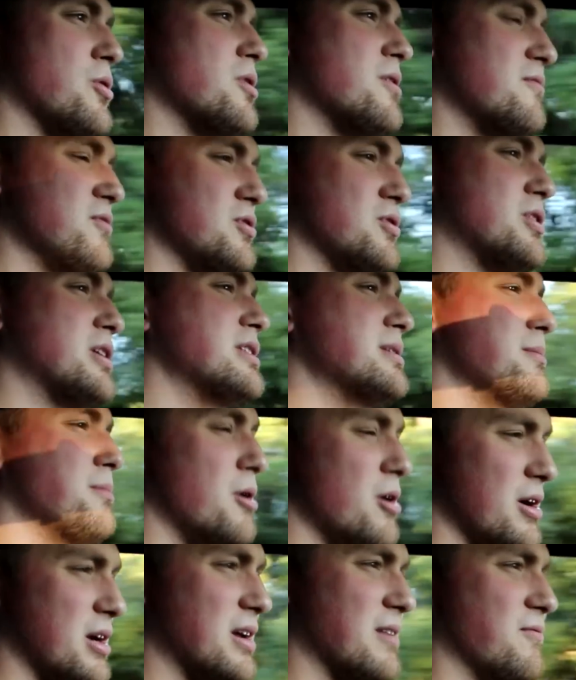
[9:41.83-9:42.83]
or if you're in the
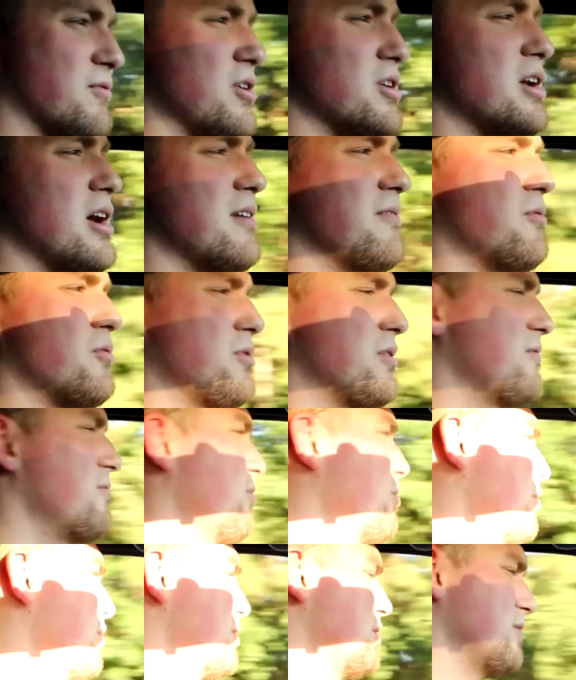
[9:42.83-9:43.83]
market for a
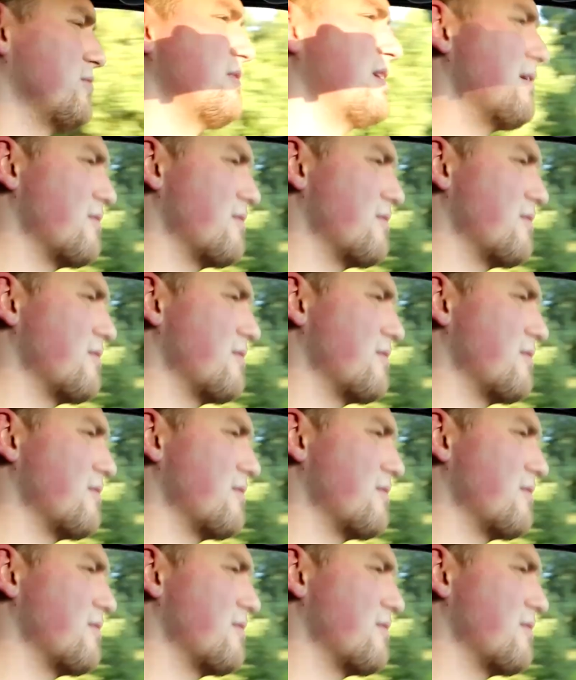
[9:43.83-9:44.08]
944 and you've